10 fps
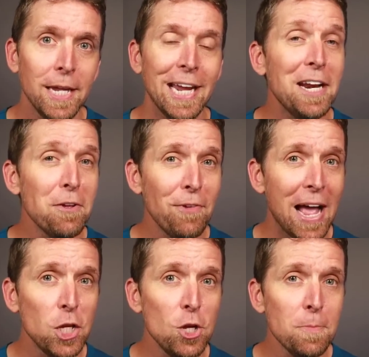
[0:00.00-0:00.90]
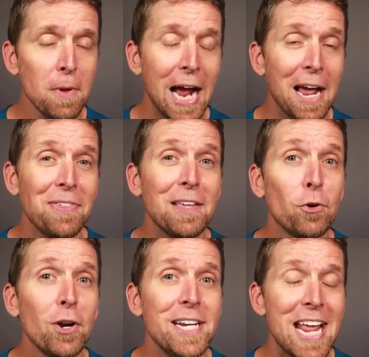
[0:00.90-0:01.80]
In a vacuum, I think
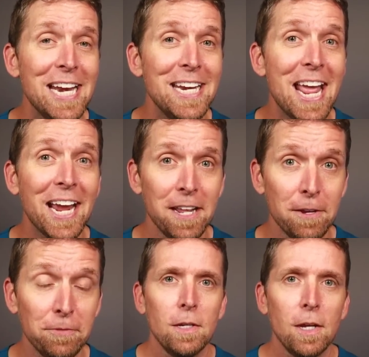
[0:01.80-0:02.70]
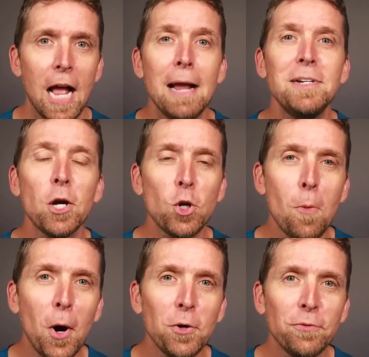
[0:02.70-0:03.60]
they're a net negative. I'm Derek
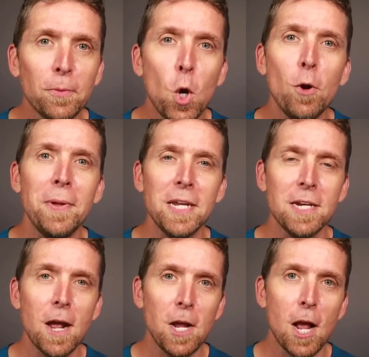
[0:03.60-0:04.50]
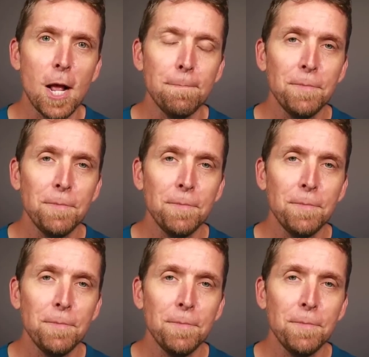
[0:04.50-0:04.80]
Comartin from CodeOpinion.com,